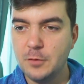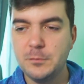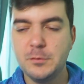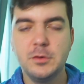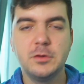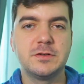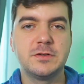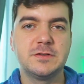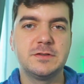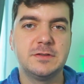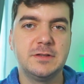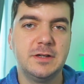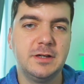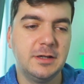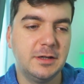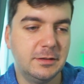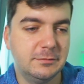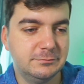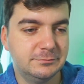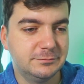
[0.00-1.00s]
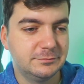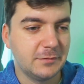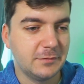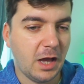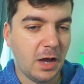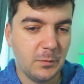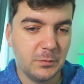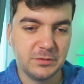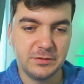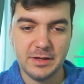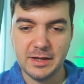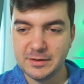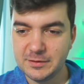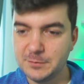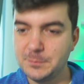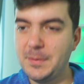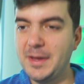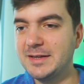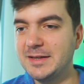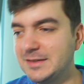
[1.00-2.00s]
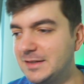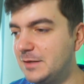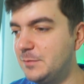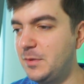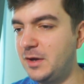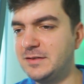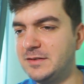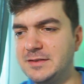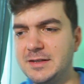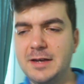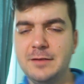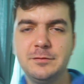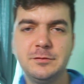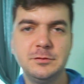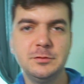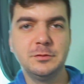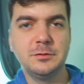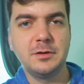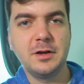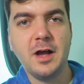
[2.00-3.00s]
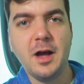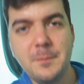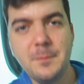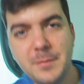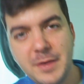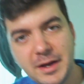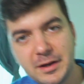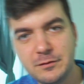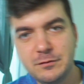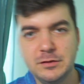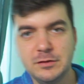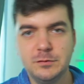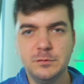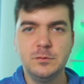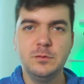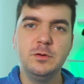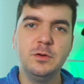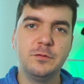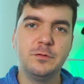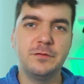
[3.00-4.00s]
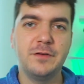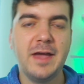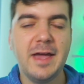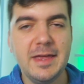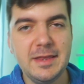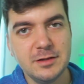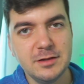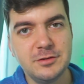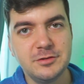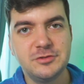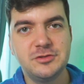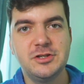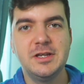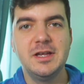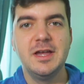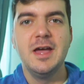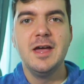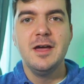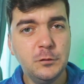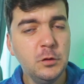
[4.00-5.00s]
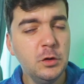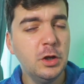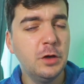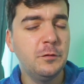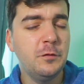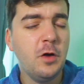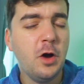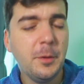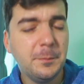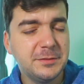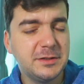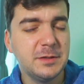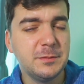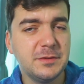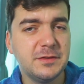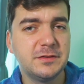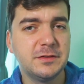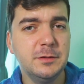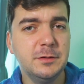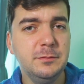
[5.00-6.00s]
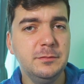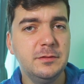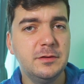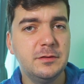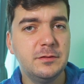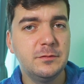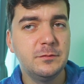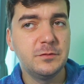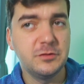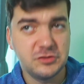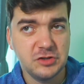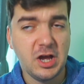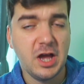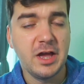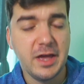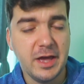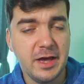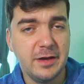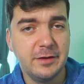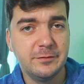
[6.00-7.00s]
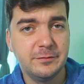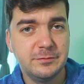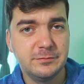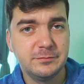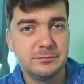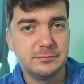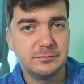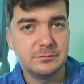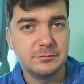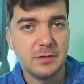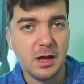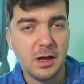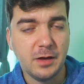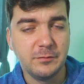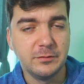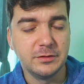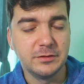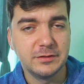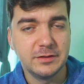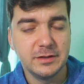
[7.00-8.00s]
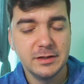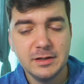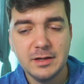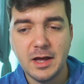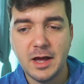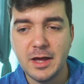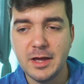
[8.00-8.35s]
Of course, I was expecting myself to come back with full of energy, full of optimism, which I have, obviously.